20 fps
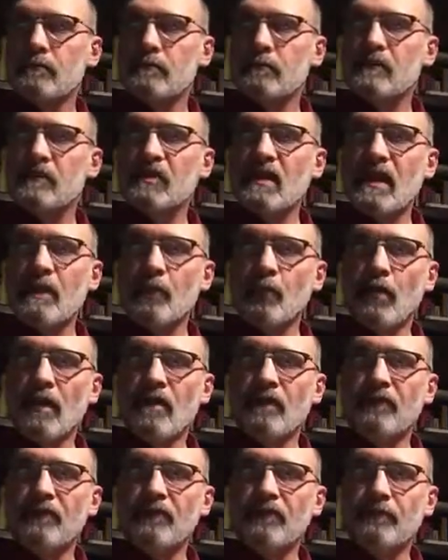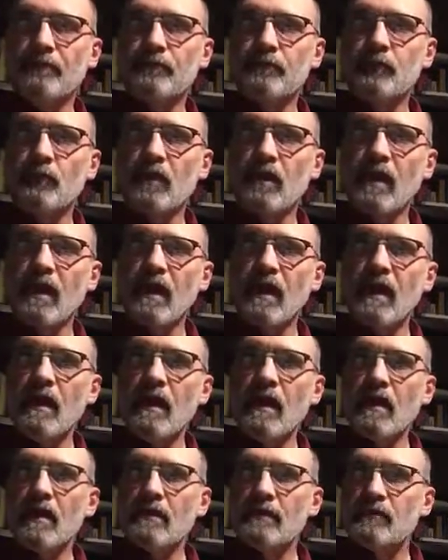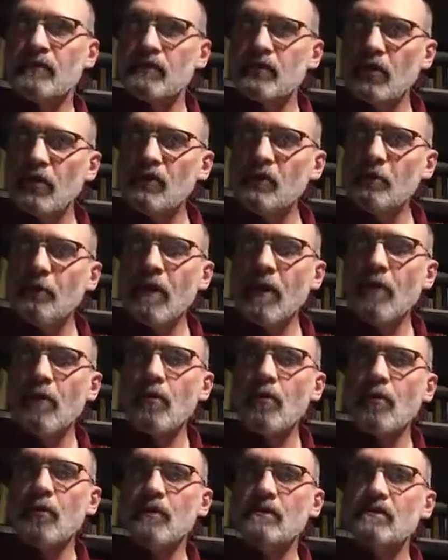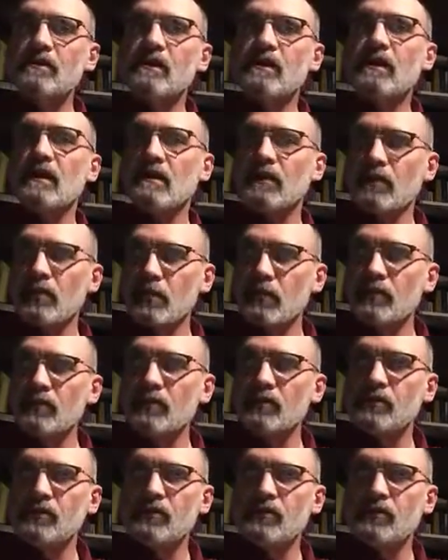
Same riff, okay? Starts with power chords, then it goes to